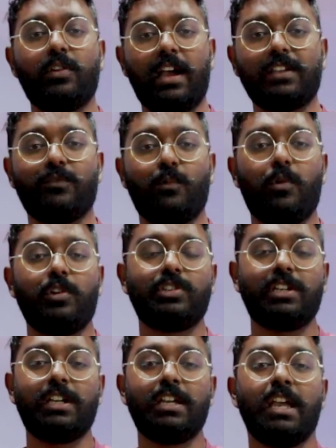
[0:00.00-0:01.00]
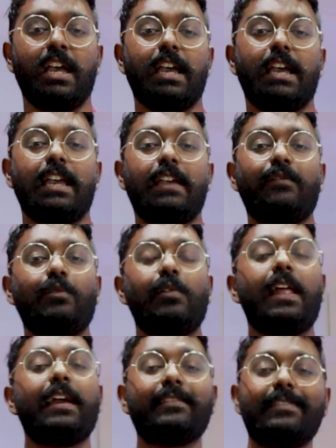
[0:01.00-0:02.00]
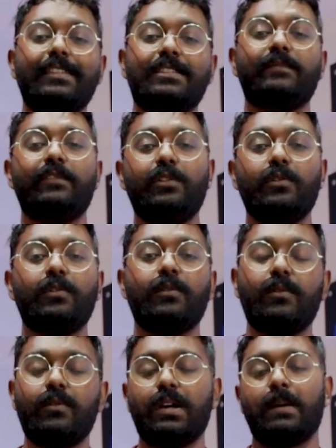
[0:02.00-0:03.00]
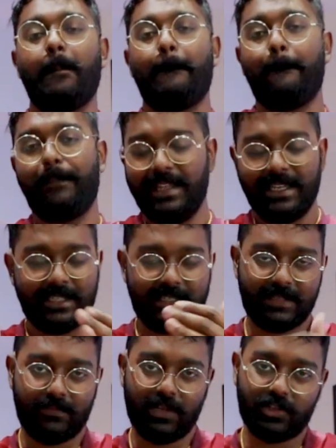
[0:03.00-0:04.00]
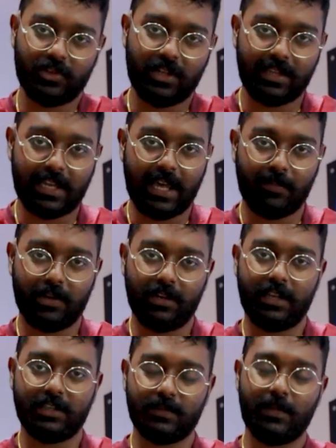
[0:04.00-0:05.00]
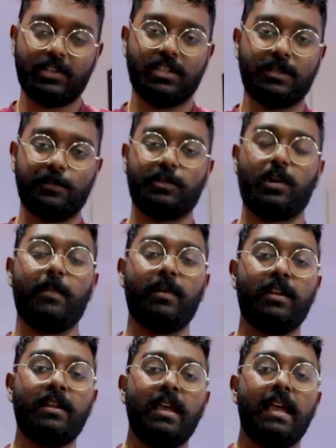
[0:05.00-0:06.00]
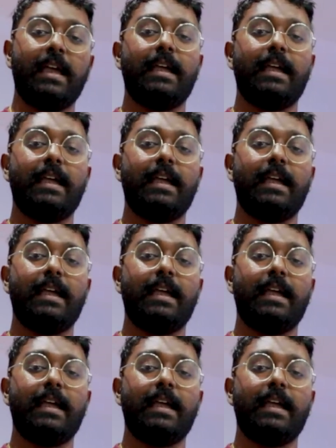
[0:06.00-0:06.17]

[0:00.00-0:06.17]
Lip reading: you guys for watching. If you liked this video, please make sure to hit the like button and smash the subscribe button.